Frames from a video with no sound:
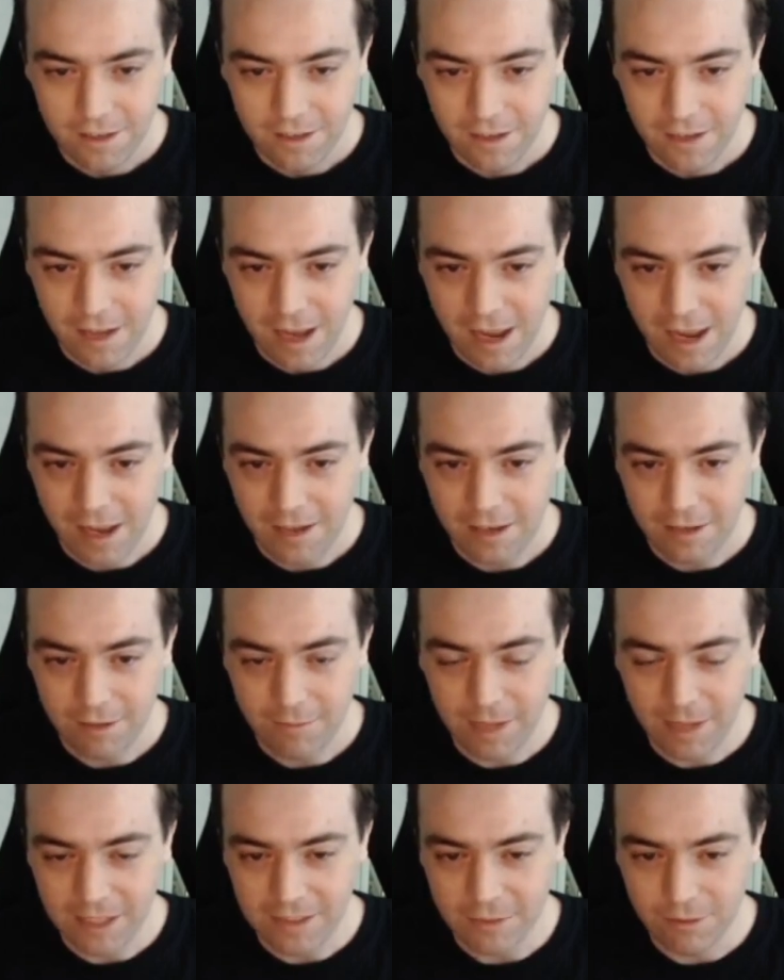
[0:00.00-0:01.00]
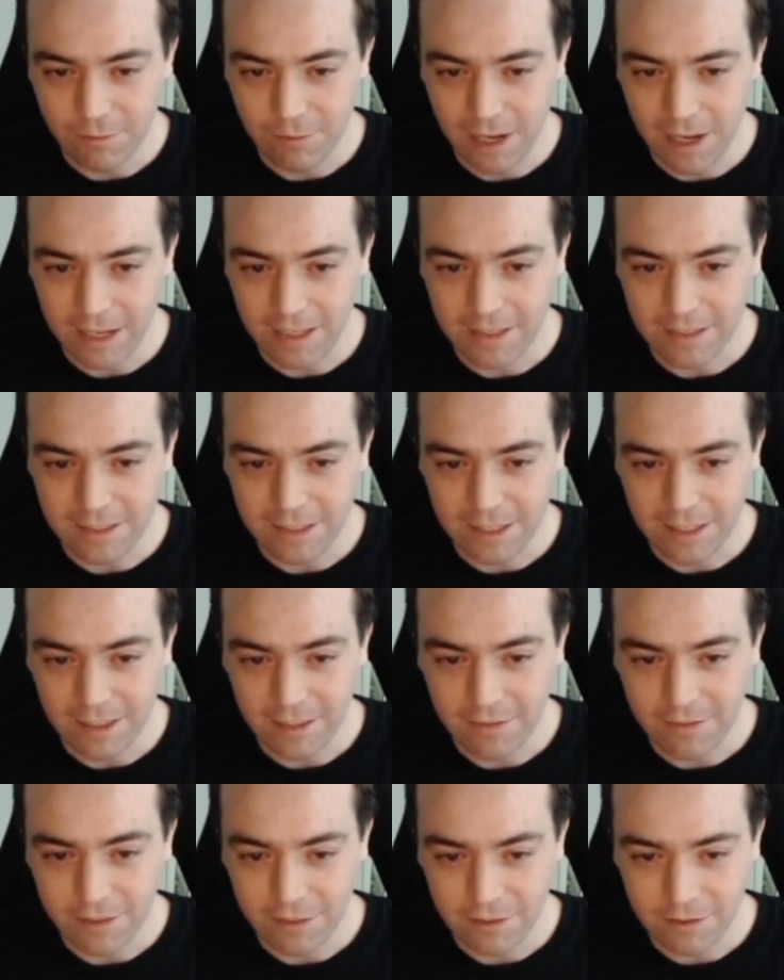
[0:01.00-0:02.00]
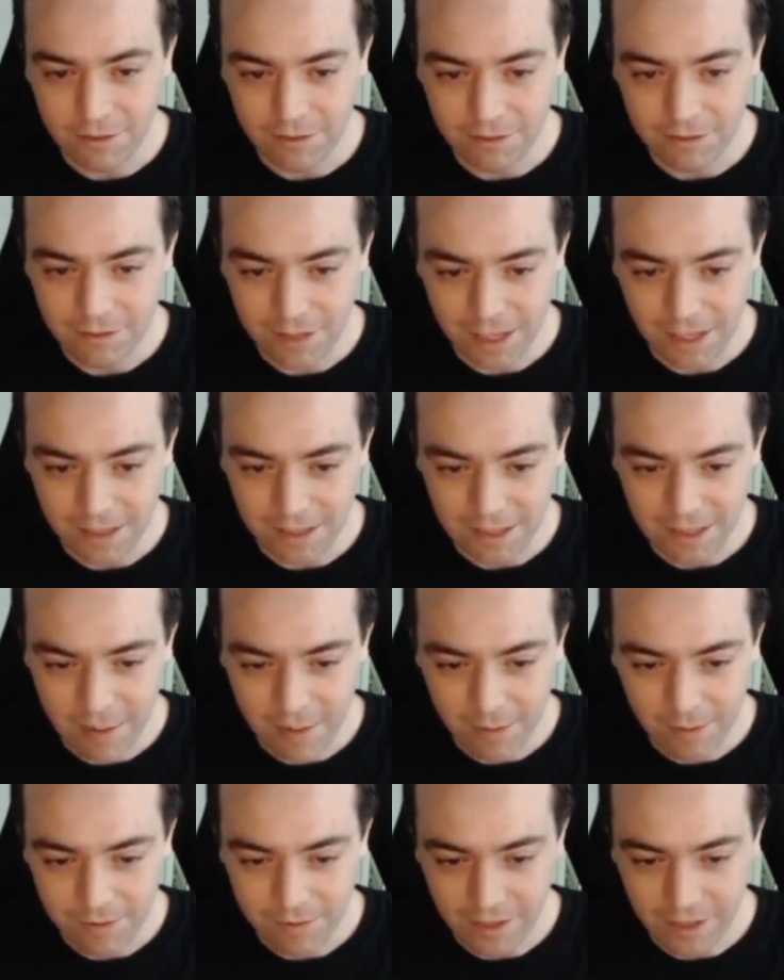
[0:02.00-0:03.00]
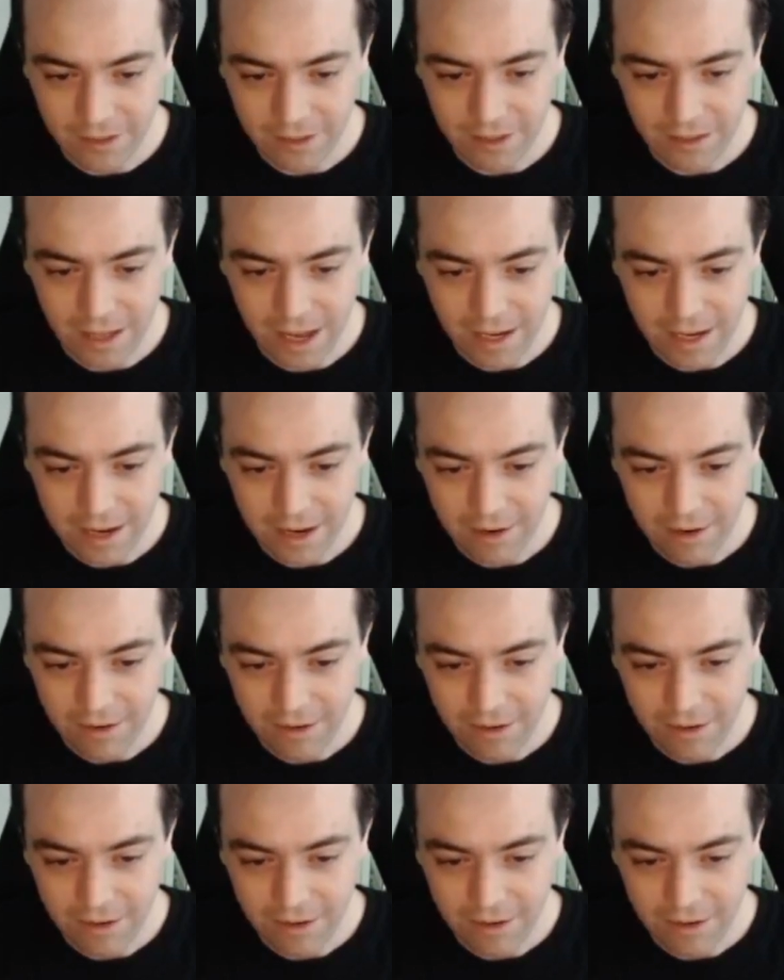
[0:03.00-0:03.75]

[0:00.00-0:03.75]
And it makes it way easier if you take the time to figure that out.